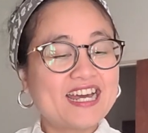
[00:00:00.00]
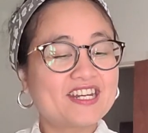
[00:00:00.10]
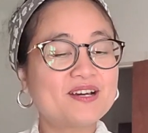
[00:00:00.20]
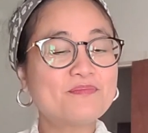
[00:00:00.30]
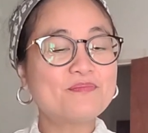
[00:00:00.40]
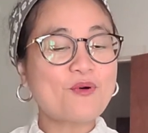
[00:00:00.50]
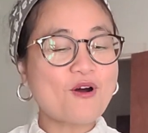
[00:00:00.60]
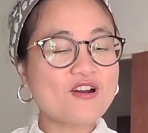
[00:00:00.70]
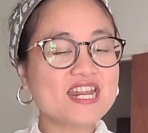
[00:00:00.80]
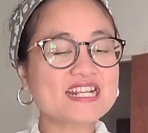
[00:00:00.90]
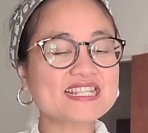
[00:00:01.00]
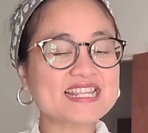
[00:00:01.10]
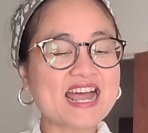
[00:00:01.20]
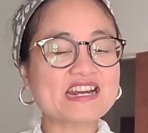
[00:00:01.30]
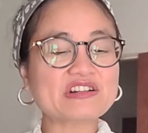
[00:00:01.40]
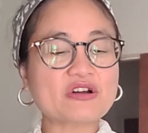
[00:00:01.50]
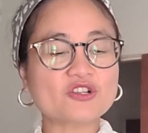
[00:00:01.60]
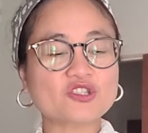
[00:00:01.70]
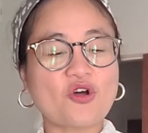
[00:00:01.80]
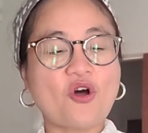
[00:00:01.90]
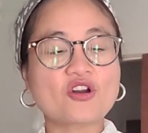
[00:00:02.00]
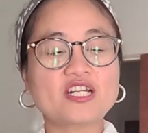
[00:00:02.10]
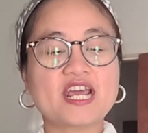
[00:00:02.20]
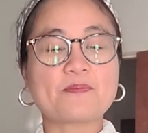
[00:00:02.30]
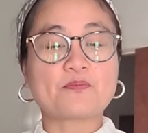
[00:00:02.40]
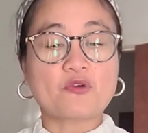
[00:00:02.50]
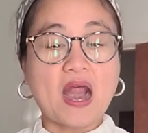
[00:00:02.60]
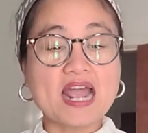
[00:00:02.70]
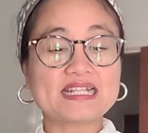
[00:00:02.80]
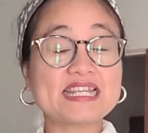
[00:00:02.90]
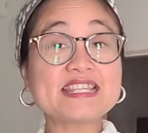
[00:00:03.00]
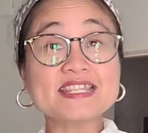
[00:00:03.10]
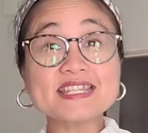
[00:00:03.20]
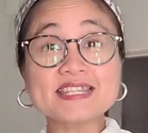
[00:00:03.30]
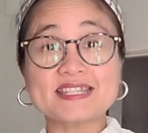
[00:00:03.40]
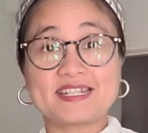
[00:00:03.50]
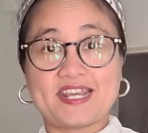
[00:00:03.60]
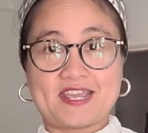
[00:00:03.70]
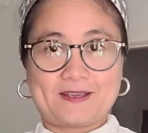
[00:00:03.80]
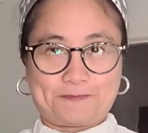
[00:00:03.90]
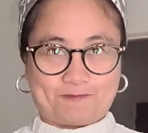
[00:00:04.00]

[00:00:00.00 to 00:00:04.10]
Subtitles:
The morning sun rose on that bright Easter day,